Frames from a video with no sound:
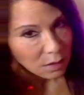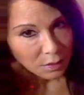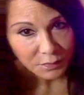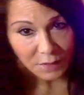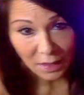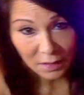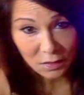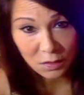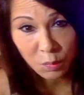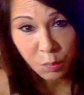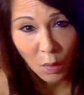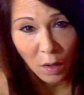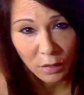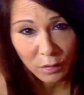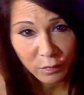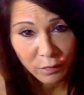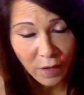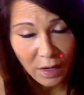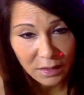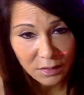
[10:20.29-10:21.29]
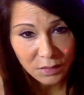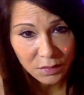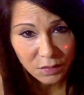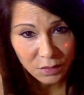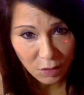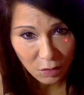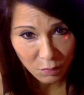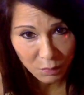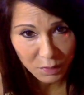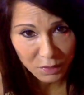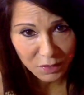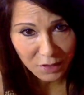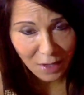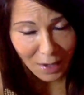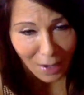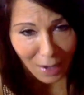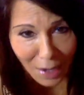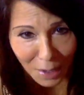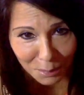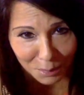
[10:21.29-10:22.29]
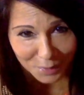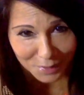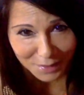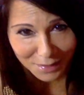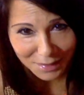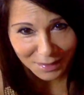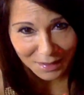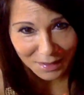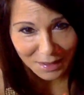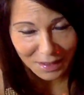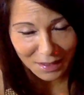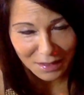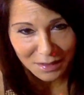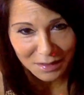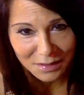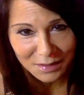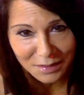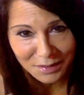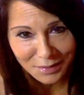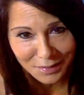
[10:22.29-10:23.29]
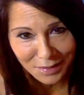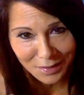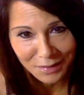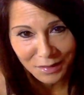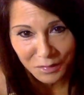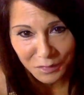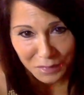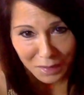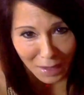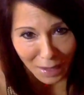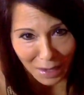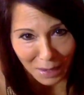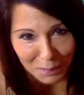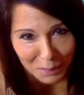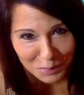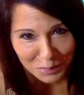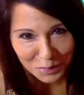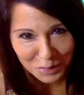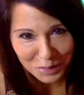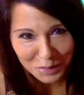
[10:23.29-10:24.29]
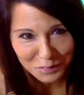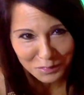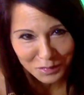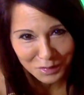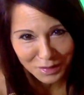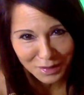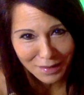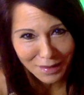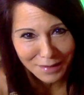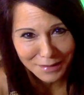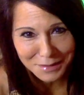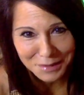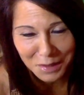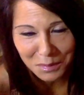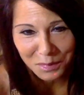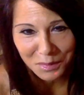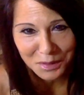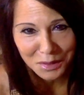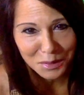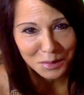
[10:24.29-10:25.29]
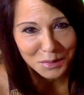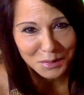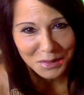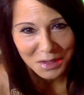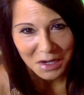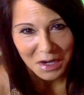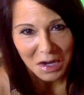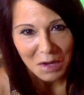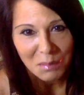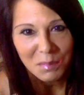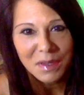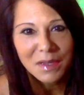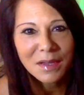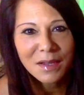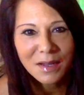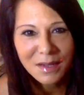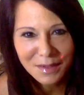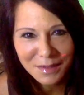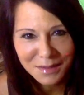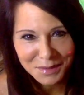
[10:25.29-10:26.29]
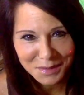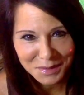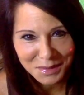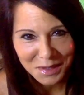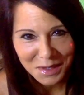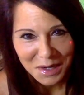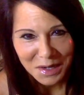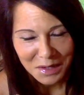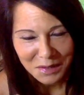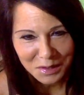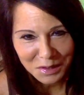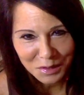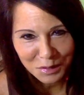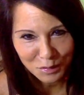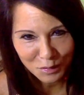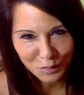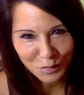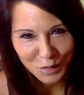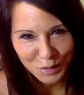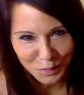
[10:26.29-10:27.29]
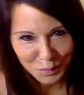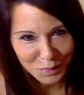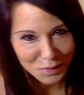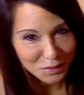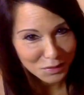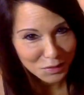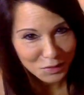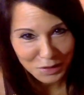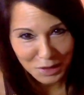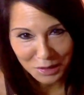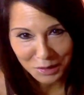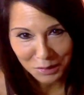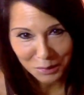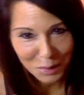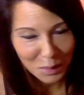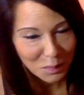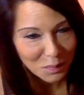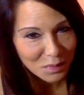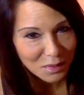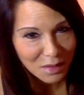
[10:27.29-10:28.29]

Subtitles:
That's why you've had so much happening in the sign of Capricorn for the last couple of years, because the universe wants to shake you up.